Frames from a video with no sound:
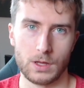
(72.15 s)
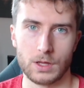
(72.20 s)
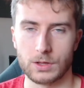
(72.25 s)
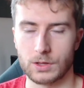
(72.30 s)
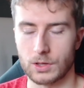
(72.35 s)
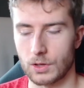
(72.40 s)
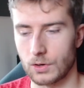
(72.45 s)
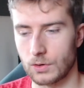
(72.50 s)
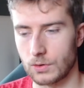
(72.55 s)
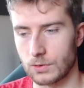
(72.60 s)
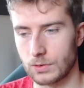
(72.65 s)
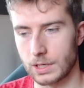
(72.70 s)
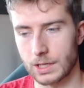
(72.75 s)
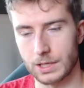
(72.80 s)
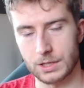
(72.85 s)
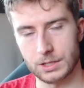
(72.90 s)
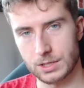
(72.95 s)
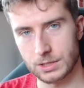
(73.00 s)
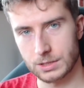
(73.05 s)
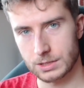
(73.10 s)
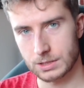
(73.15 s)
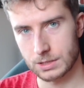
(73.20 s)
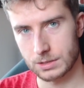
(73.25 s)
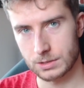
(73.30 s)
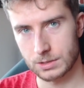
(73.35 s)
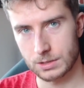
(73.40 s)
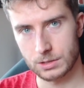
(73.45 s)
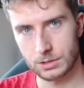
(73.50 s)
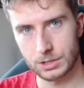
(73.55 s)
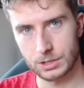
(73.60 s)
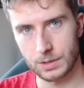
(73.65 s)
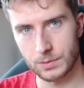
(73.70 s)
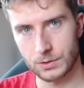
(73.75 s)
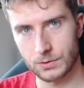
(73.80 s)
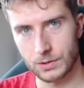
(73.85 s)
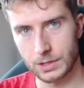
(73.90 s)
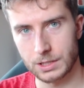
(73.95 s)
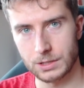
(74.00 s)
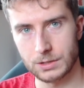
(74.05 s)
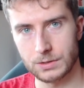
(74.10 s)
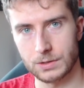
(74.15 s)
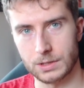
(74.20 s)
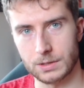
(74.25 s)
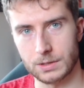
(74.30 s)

So let's just jump straight into it.